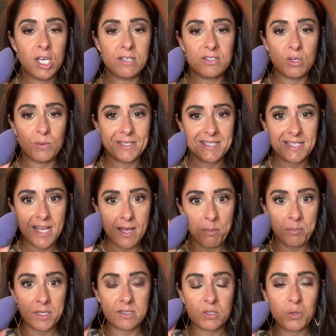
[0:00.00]
So it's damp,
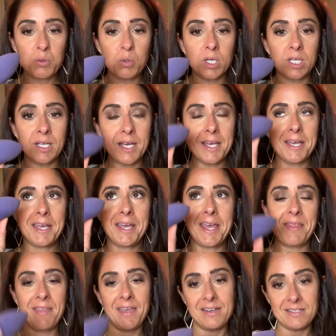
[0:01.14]
it's cool,
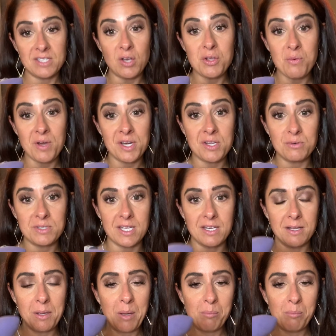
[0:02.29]
and that is how you want to use it.